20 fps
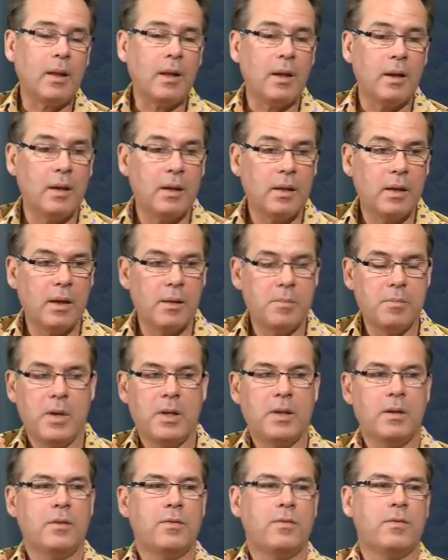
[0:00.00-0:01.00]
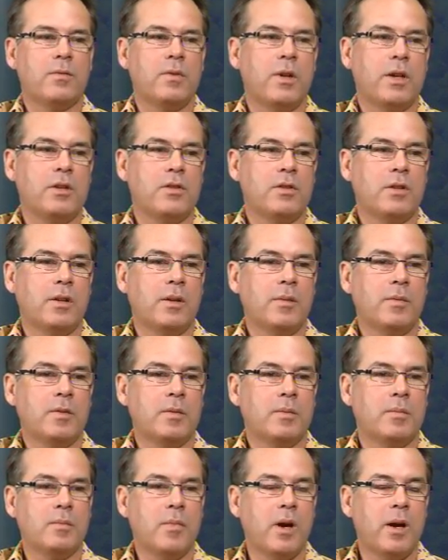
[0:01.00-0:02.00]
And again, many different regimes.
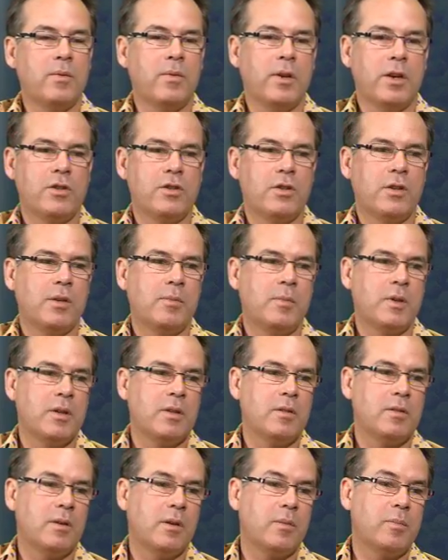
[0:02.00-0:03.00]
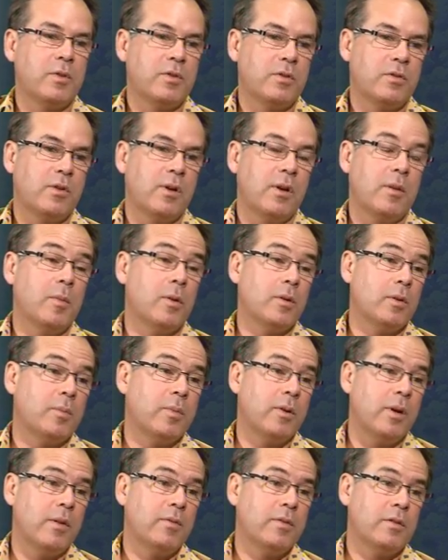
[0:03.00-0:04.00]
My regime is I prescribe on a
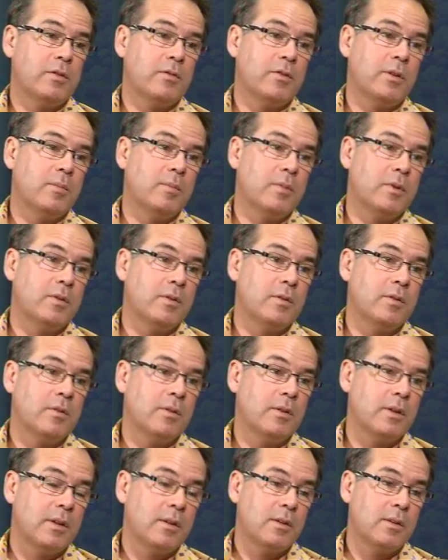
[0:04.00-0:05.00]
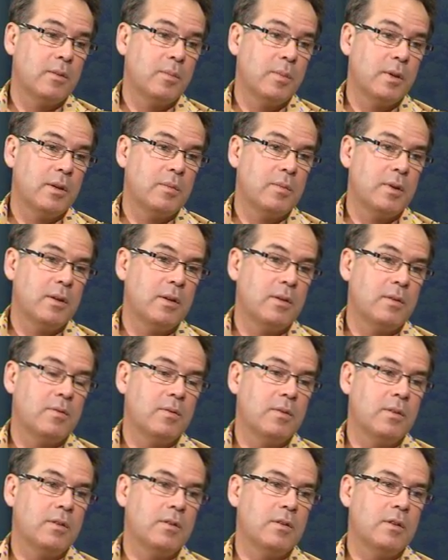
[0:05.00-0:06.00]
private script, because it's not under the PBS for
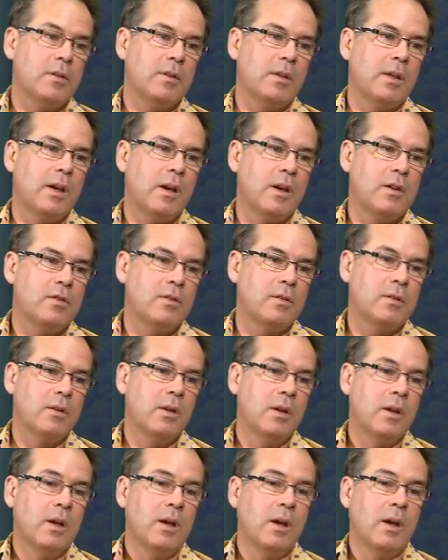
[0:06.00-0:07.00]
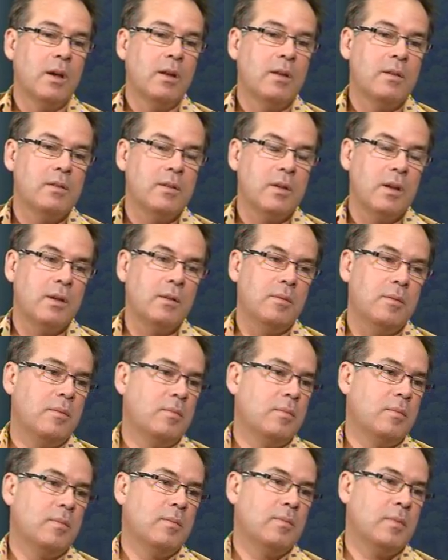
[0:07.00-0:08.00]
this indication, 10
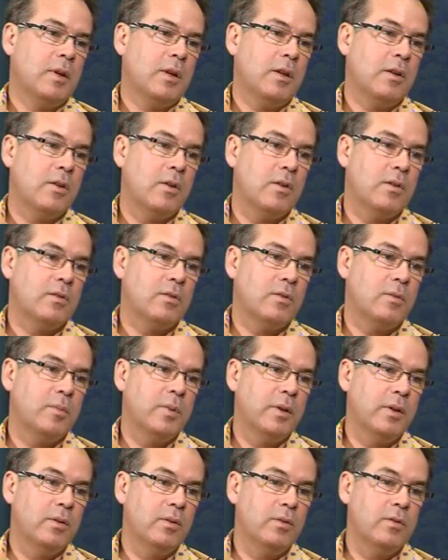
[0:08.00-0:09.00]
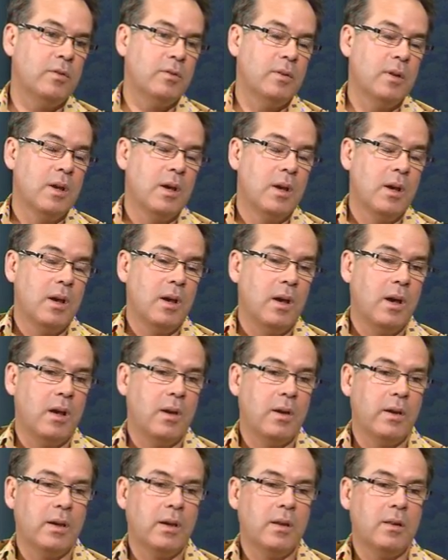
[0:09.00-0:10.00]
ketoconazole pills, and
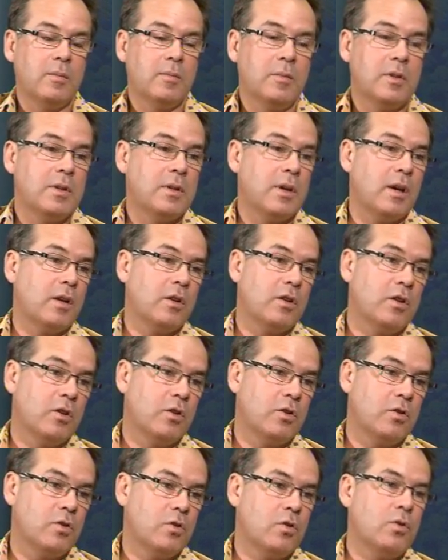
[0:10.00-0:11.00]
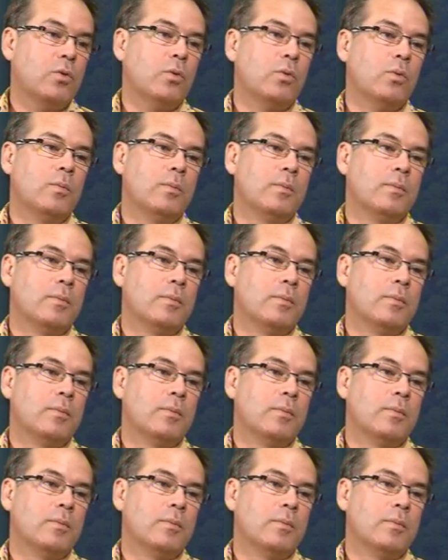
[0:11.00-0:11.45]
I get them to take 2.